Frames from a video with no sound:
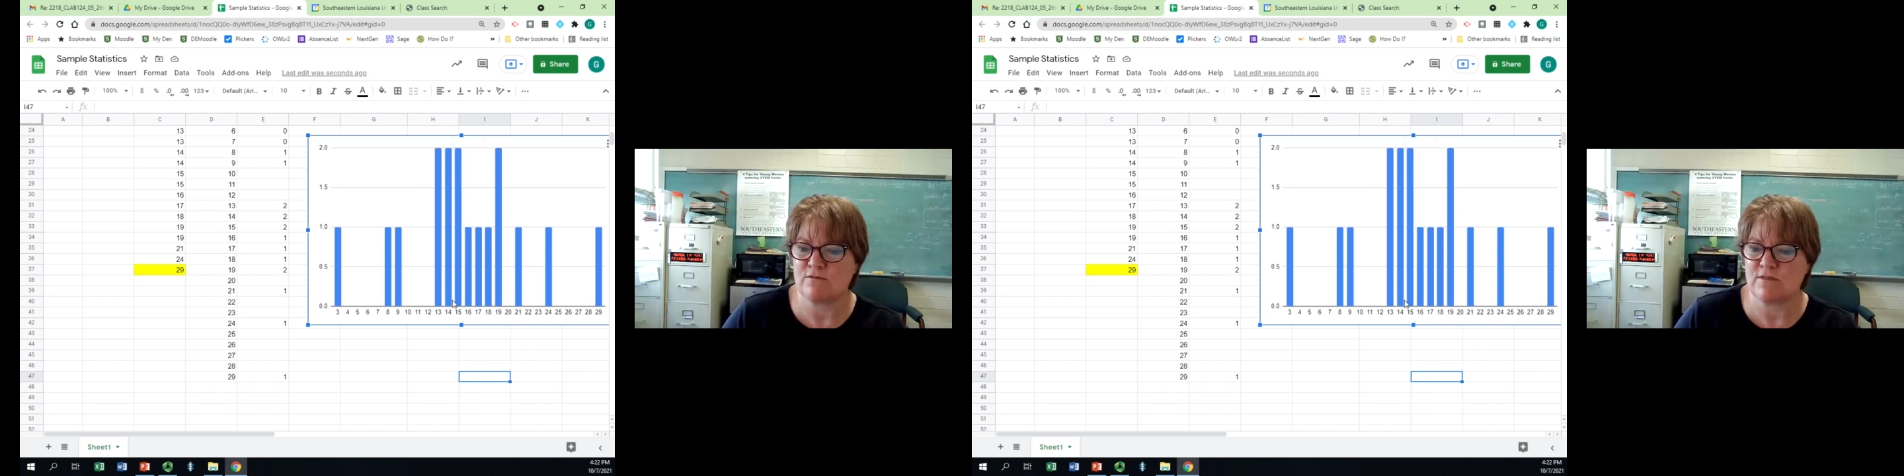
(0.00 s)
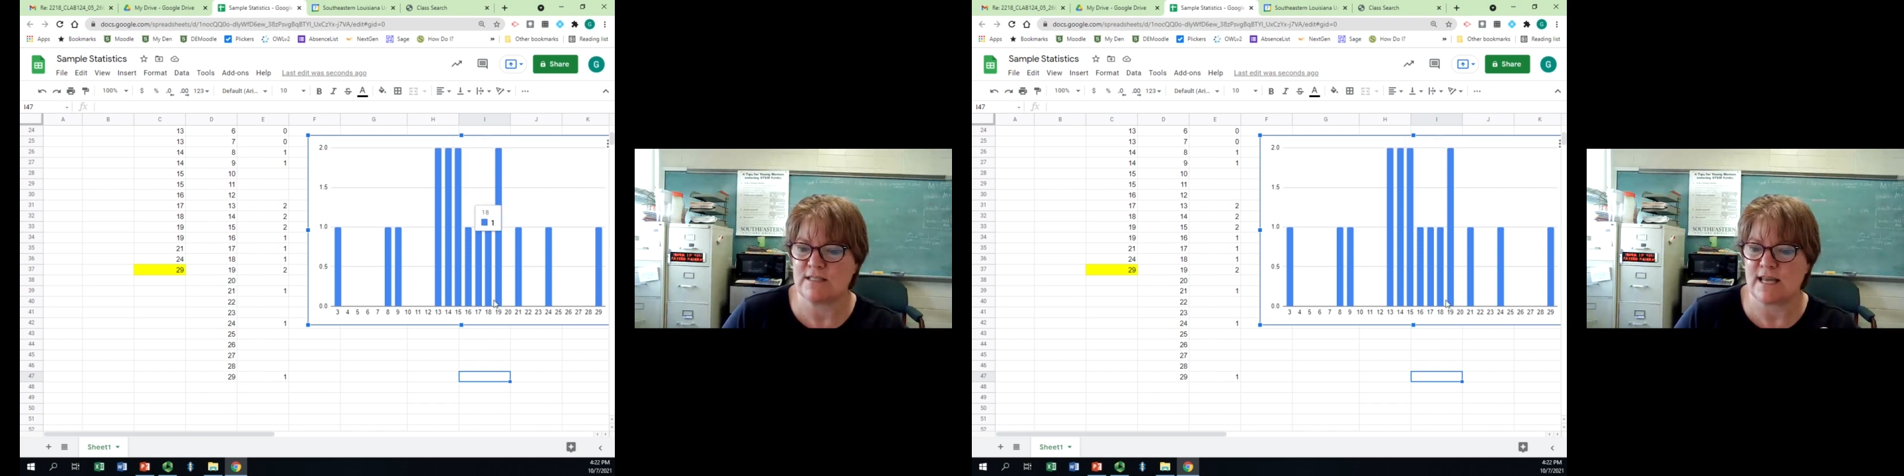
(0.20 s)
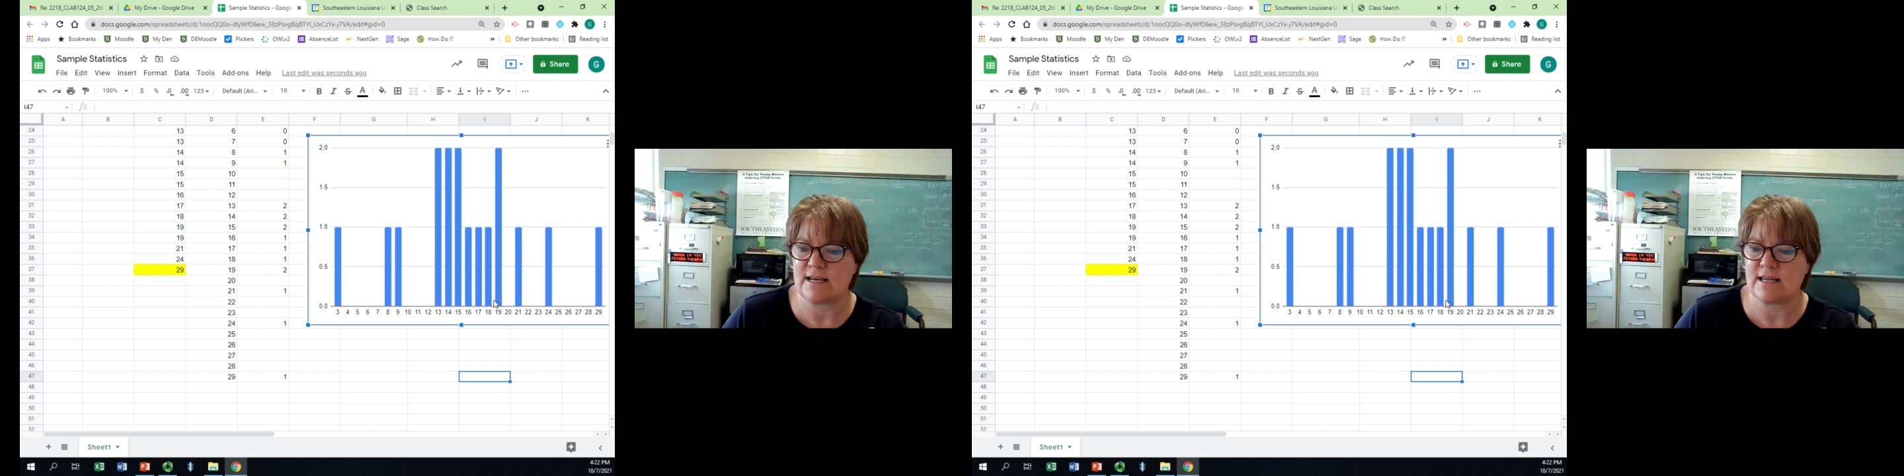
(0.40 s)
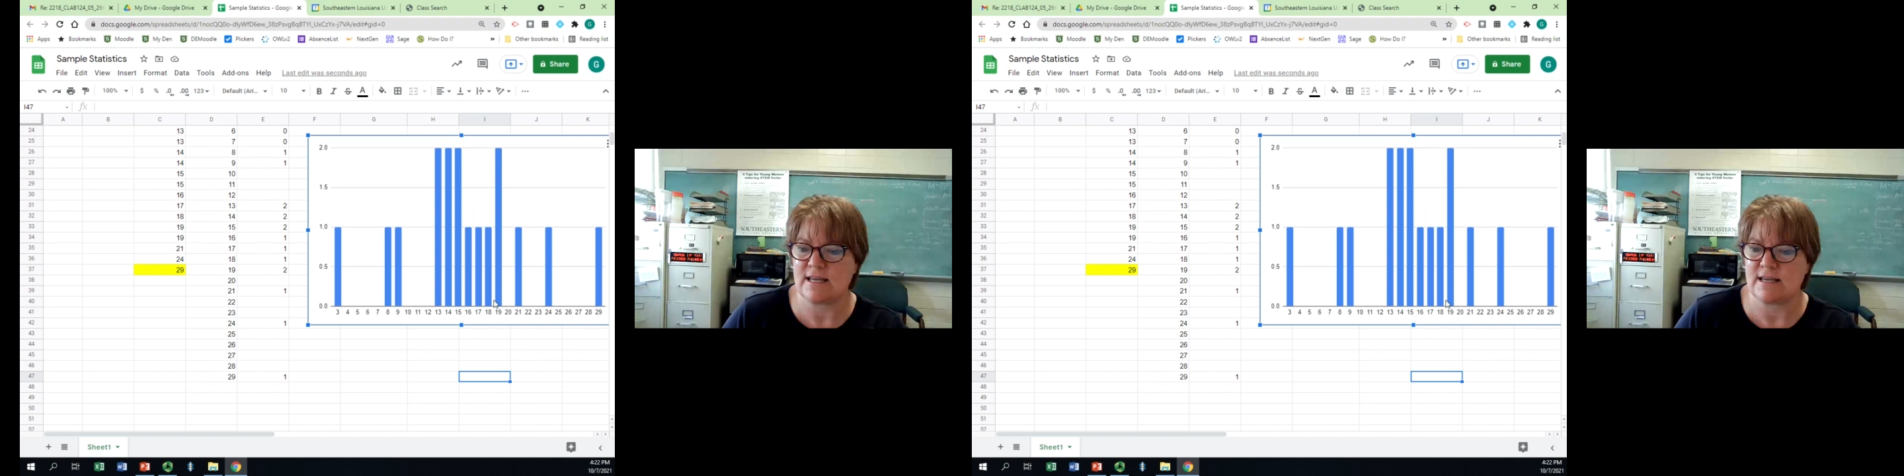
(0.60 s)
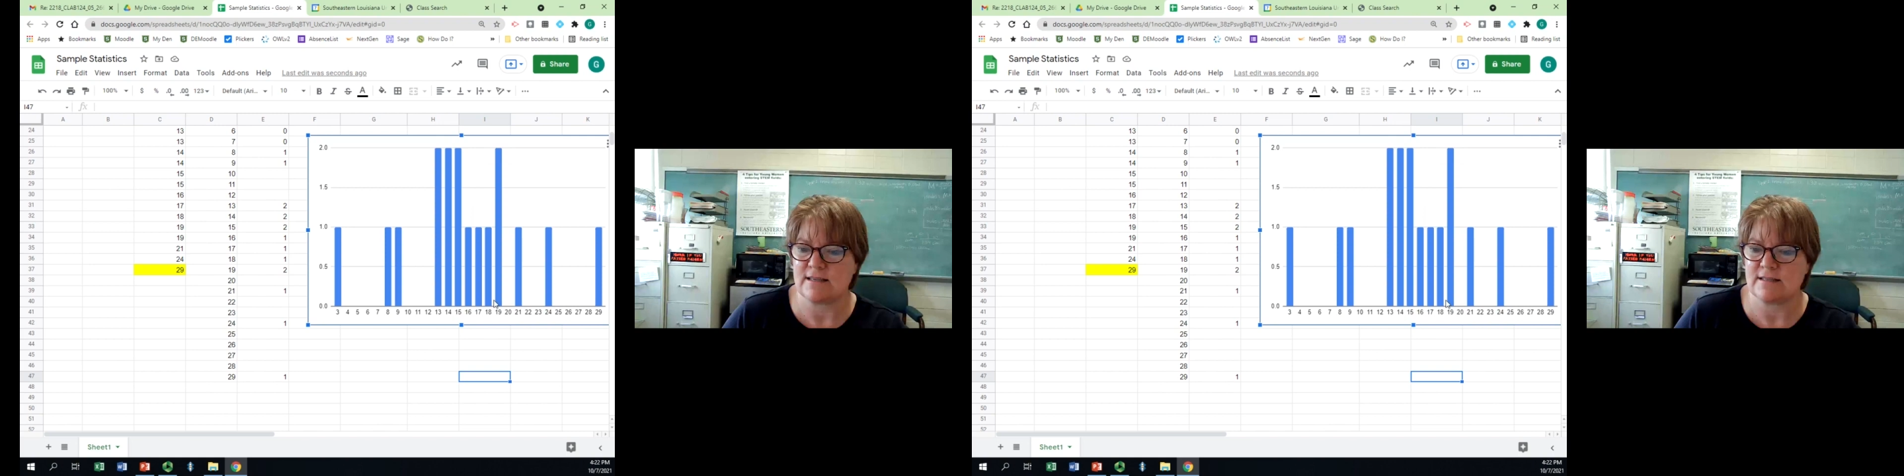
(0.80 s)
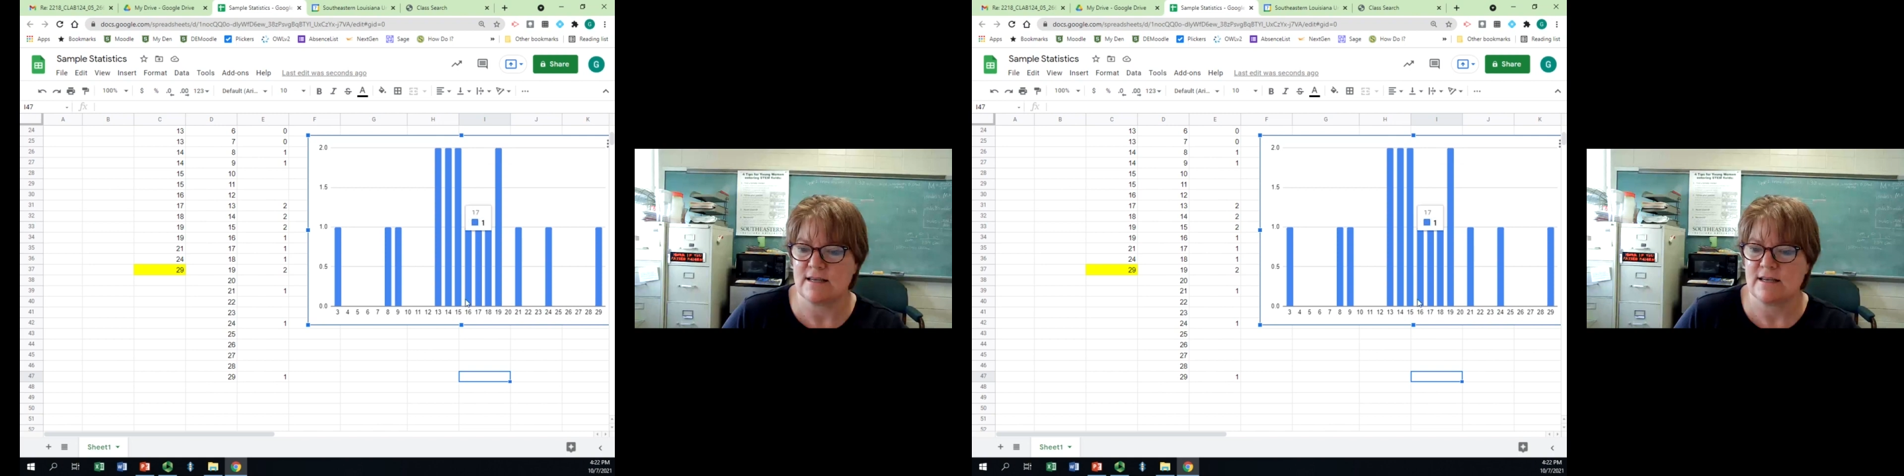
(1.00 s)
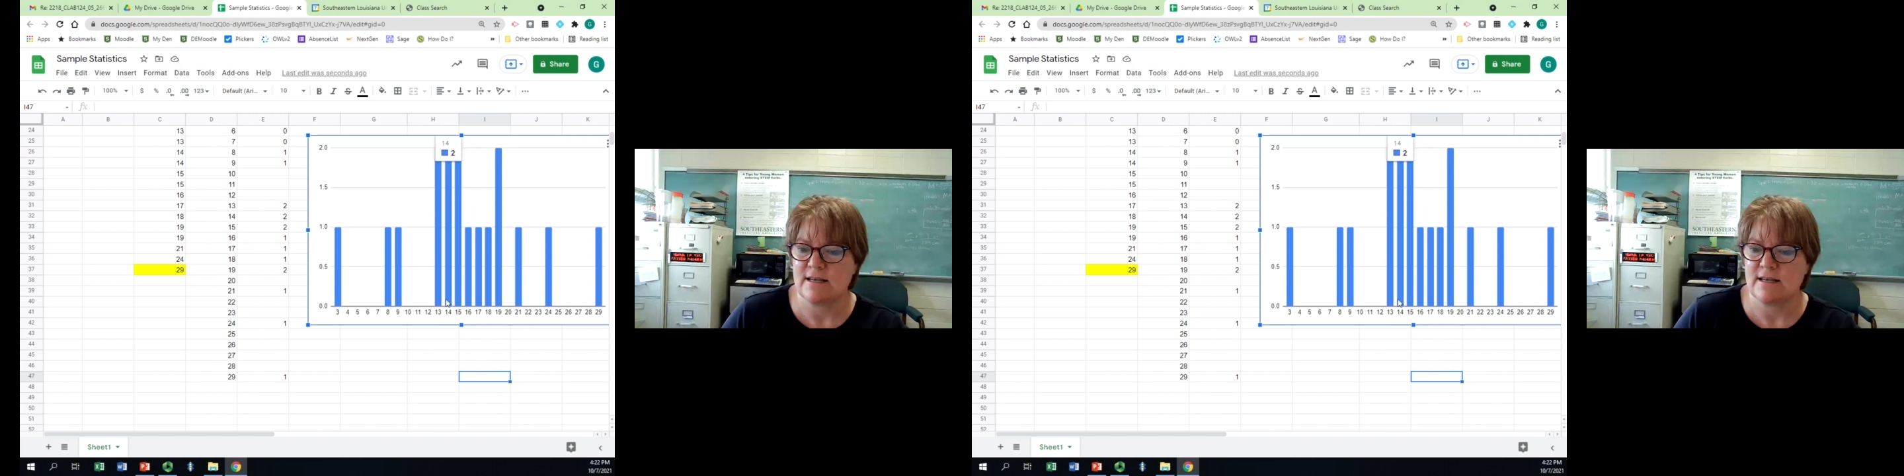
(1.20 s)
of the data is.